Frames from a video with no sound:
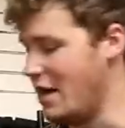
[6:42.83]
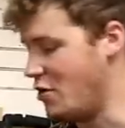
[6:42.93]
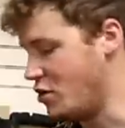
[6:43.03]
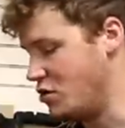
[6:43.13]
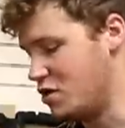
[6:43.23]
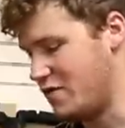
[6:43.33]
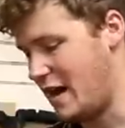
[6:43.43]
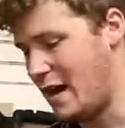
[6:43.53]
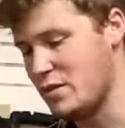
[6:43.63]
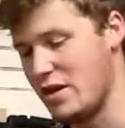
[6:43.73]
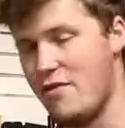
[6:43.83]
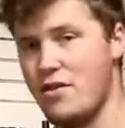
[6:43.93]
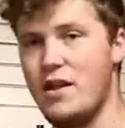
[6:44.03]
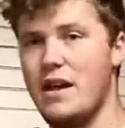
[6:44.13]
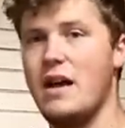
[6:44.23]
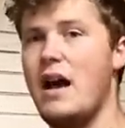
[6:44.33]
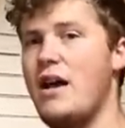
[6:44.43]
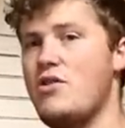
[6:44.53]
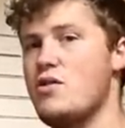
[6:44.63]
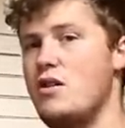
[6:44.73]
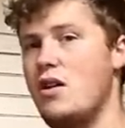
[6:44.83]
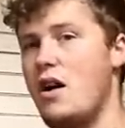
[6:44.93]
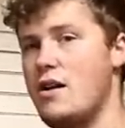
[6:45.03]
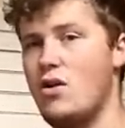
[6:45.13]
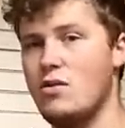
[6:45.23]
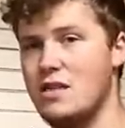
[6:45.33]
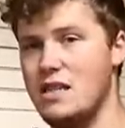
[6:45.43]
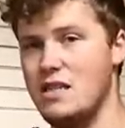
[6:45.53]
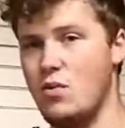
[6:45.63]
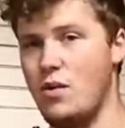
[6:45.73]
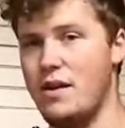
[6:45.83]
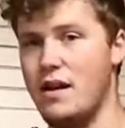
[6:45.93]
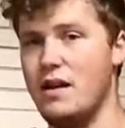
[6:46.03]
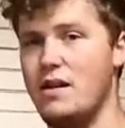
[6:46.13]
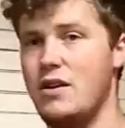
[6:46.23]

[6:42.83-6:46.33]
You can use it for absolutely everything. You'll learn a lot easier with it.